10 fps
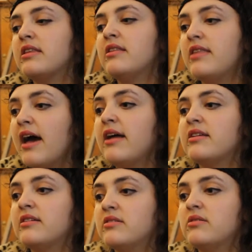then that
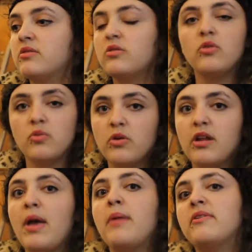is what
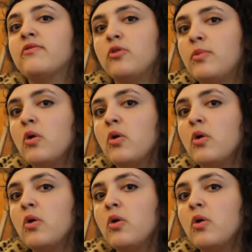I'm aiming for.